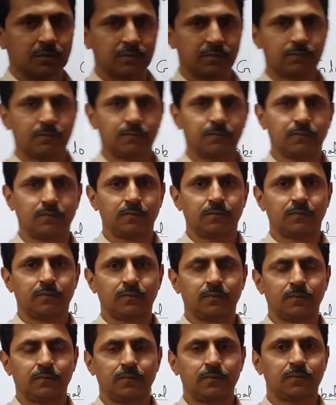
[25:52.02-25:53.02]
So
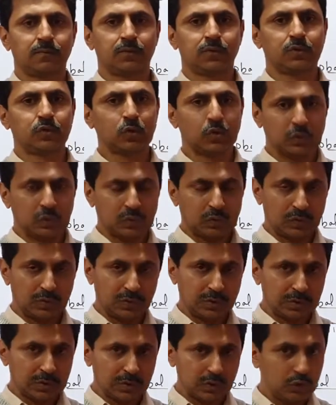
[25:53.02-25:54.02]
use electrical
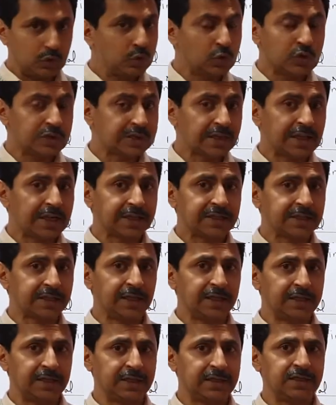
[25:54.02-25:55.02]
energy
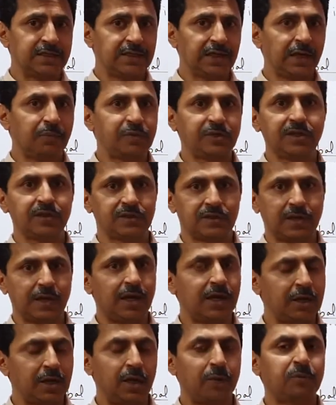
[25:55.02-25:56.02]
efficiently.
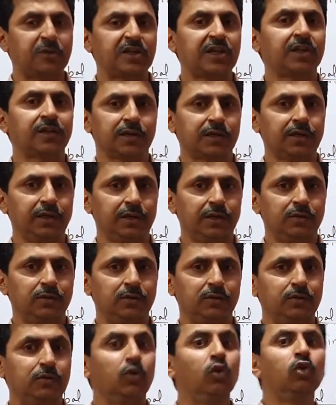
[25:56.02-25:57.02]
Don't waste
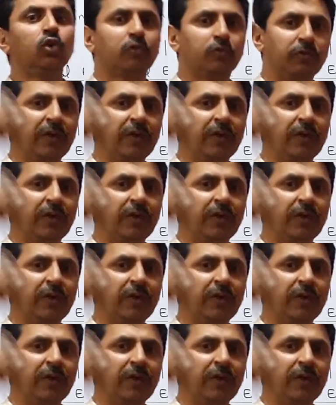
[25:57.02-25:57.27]
energy.